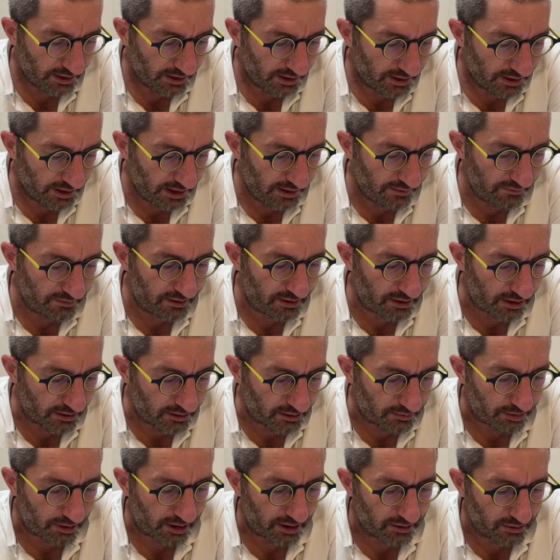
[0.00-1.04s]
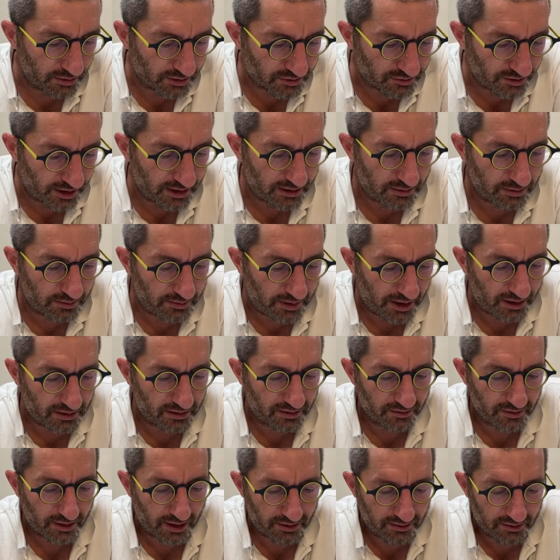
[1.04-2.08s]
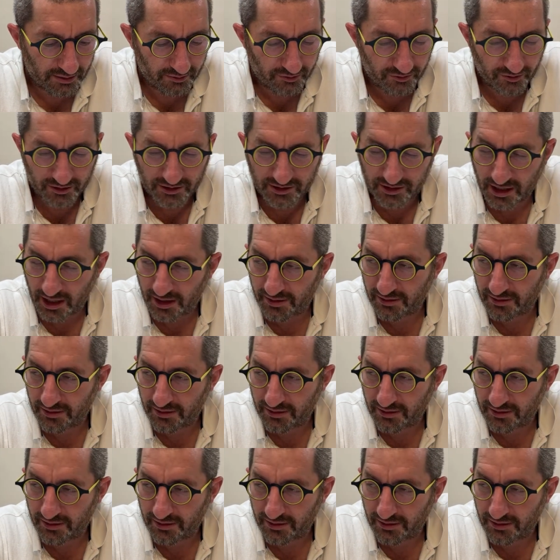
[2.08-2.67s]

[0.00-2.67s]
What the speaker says: even the other party who was ready to be married on the fixed